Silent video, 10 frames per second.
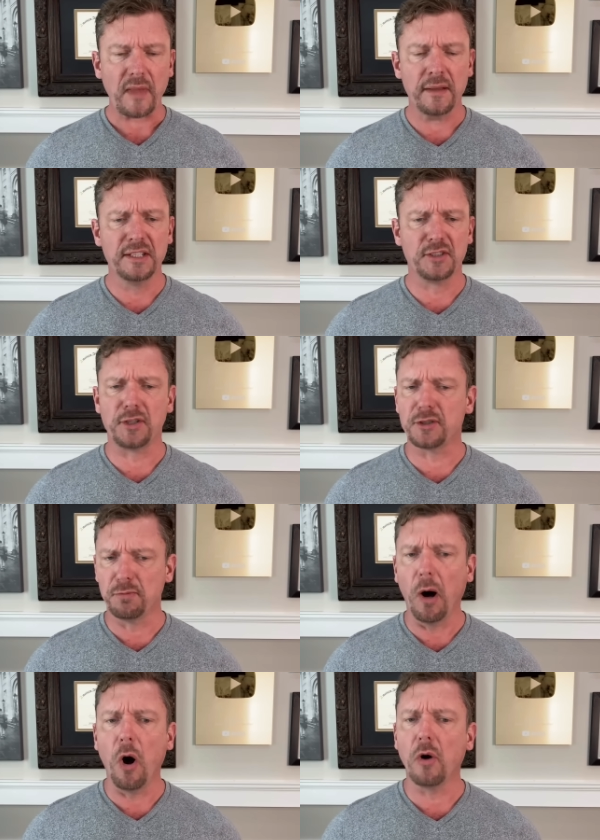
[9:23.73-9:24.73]
This is a
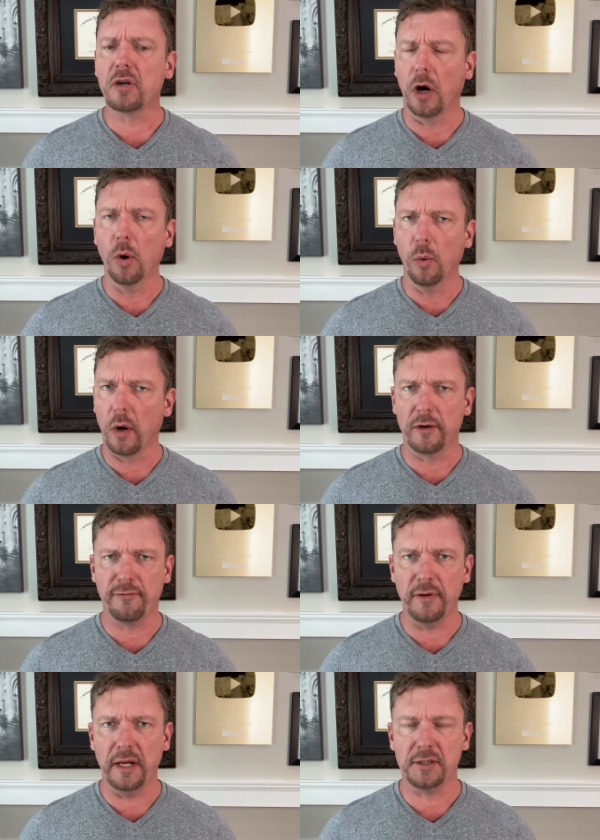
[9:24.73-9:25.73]
small cold water
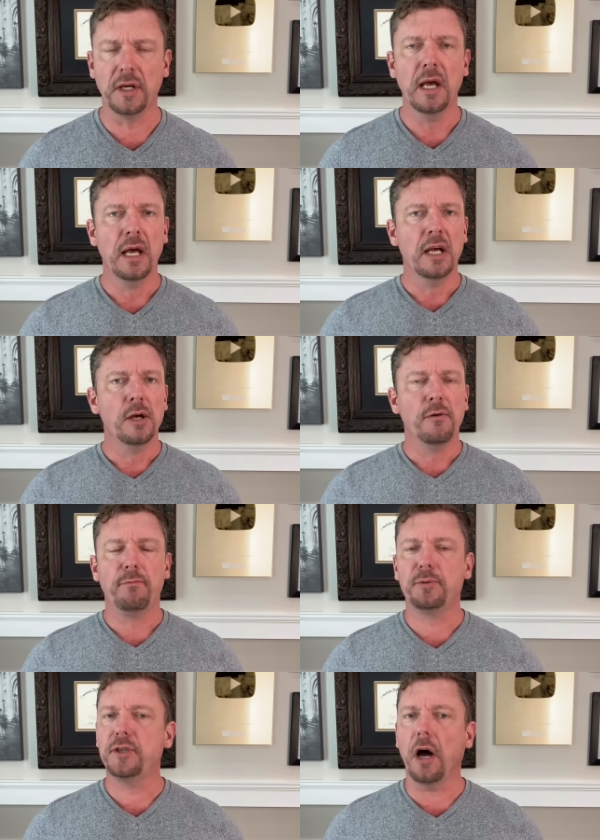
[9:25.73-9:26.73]
fish
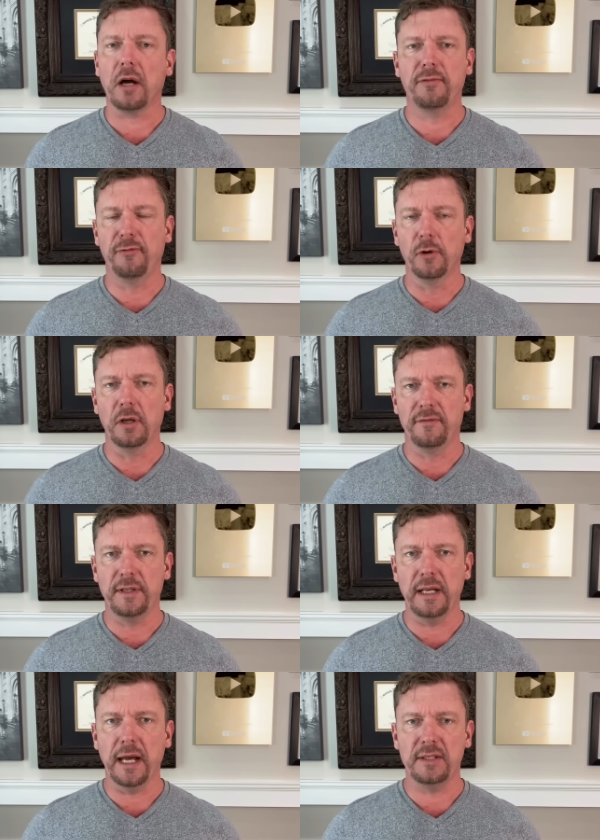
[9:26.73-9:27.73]
chock full of
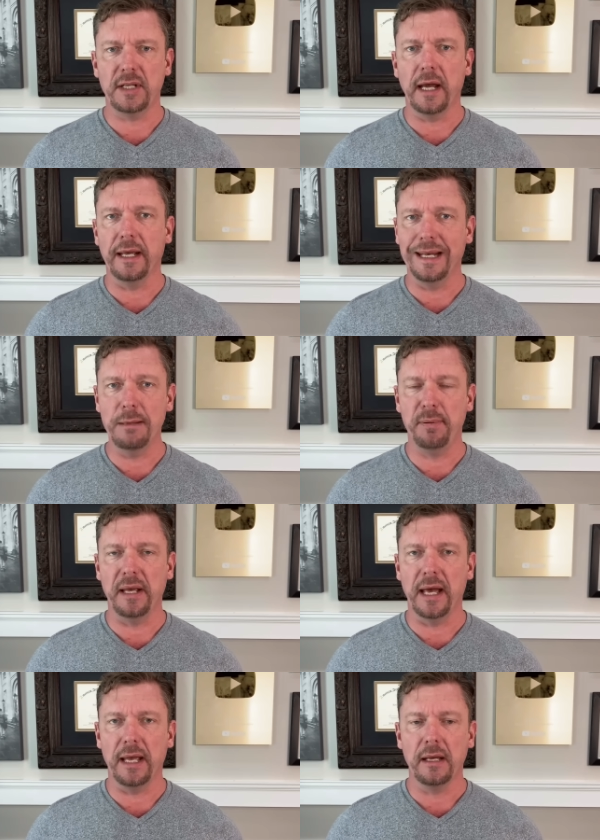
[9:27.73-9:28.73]
DHA and
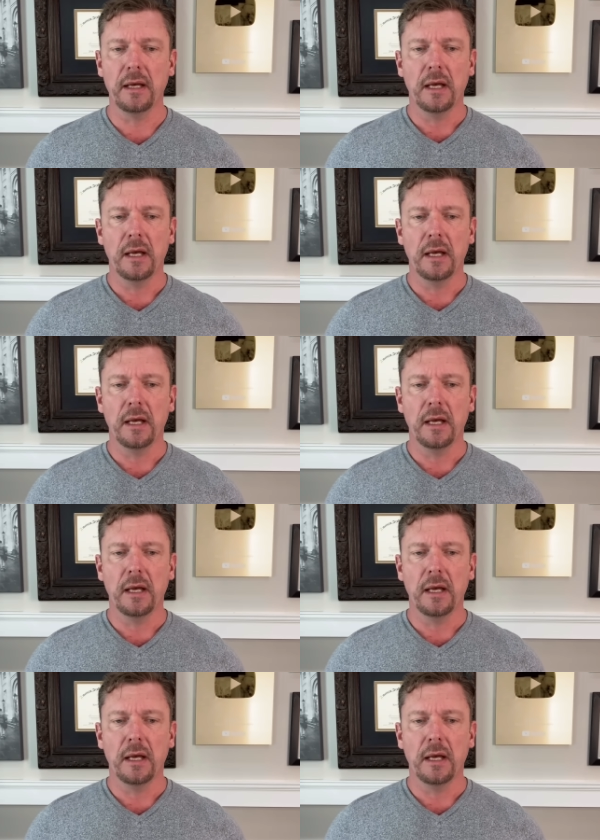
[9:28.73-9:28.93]
EPA